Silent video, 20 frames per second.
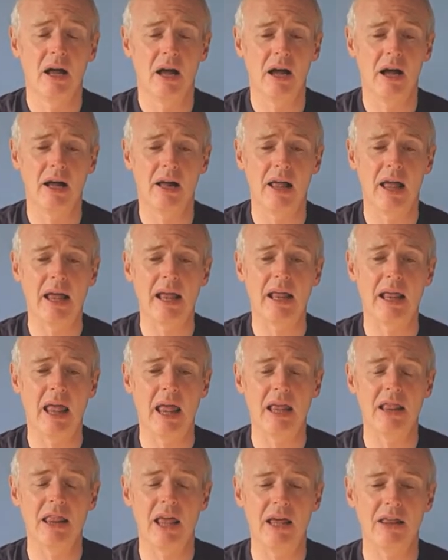uh,
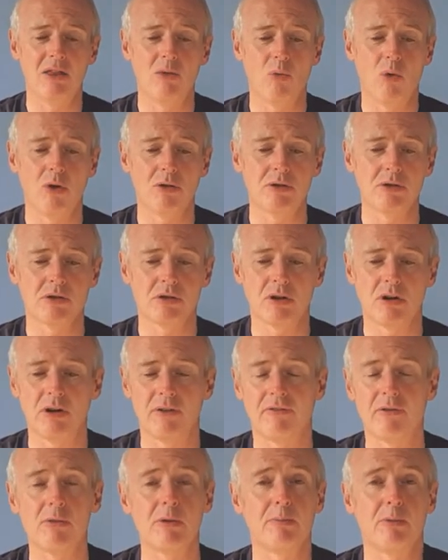in in the ones
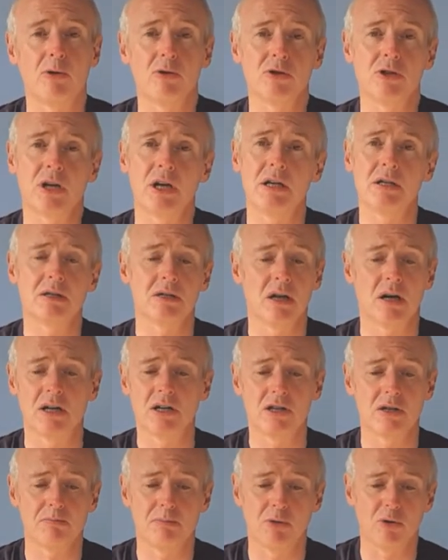from the Portuguese side
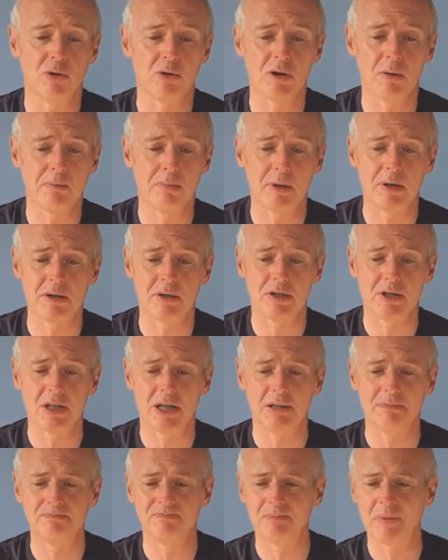of the border, but
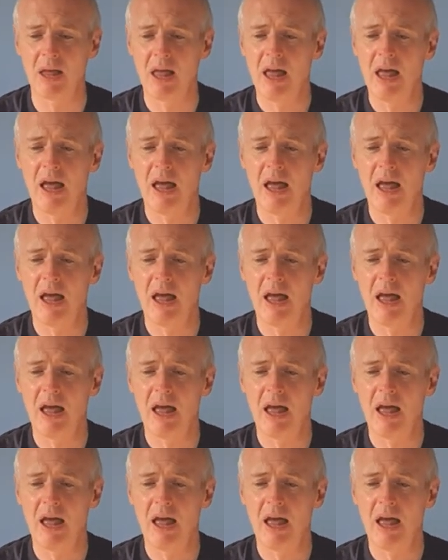um,